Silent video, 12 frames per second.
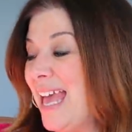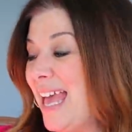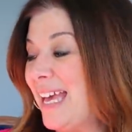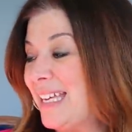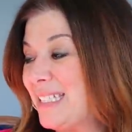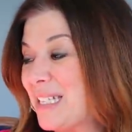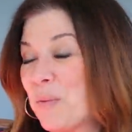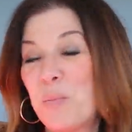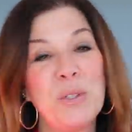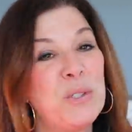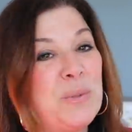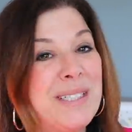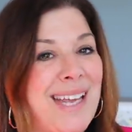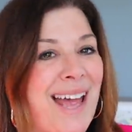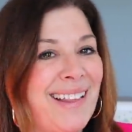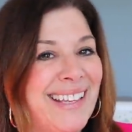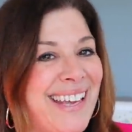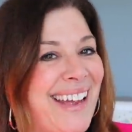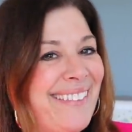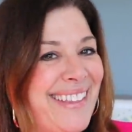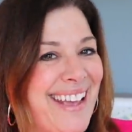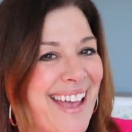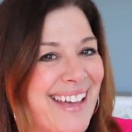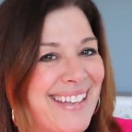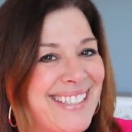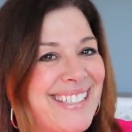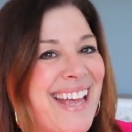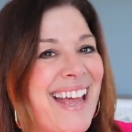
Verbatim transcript: and we'll do a tally at the end,